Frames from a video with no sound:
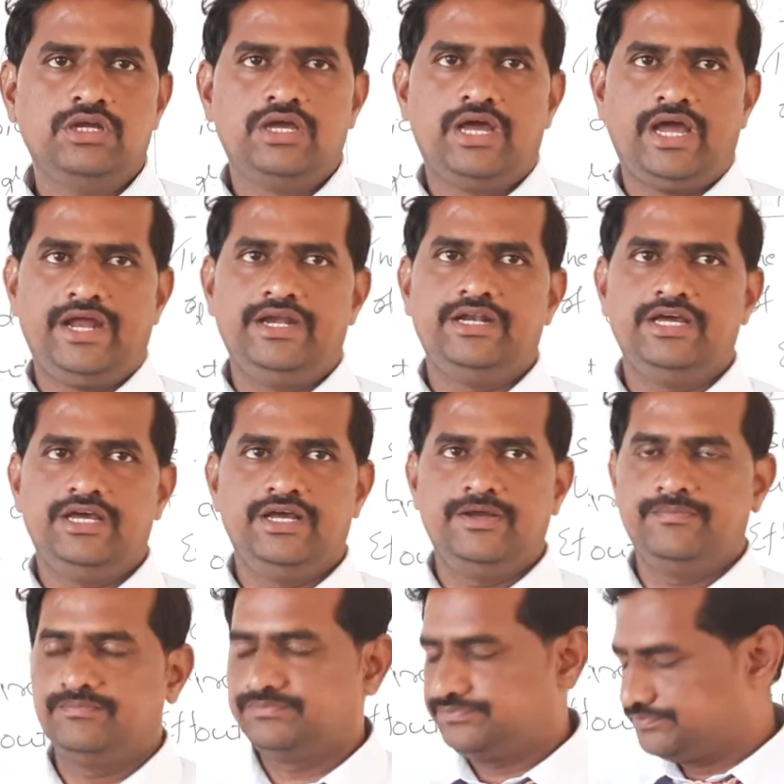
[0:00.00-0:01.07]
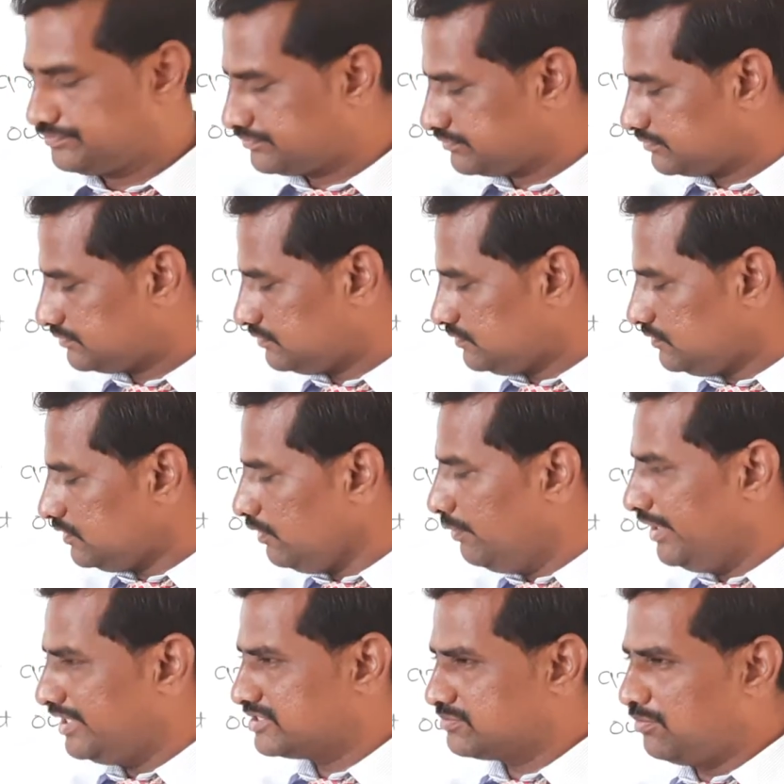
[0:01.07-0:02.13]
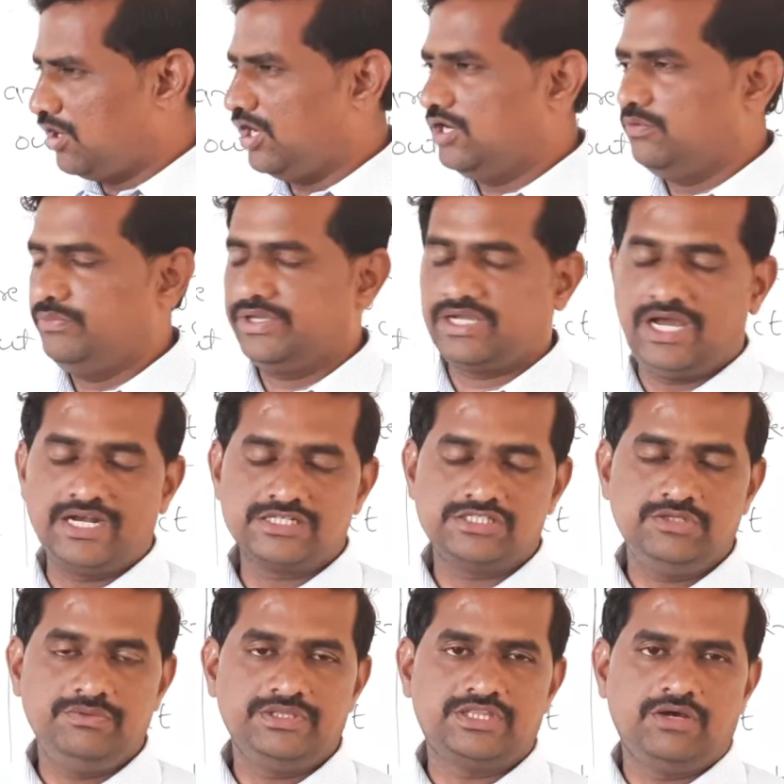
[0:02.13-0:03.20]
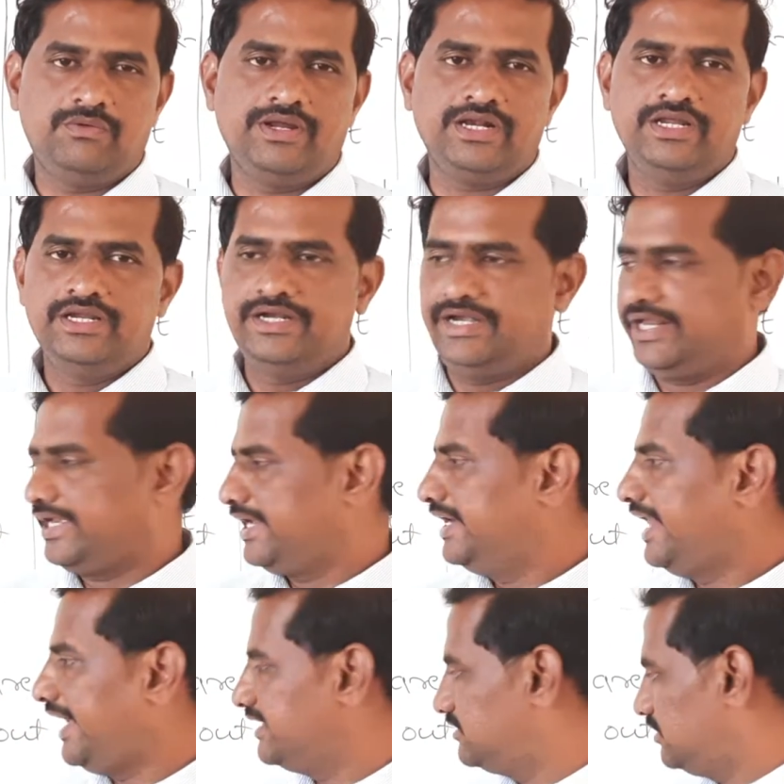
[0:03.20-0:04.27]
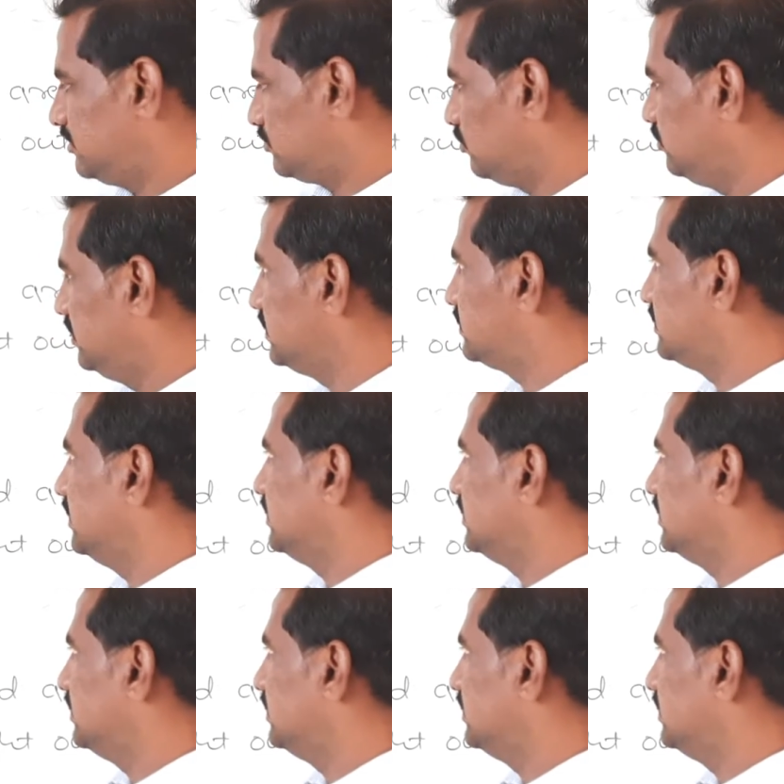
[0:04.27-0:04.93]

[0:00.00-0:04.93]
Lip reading: and very small. We can't see with our naked eyes. So this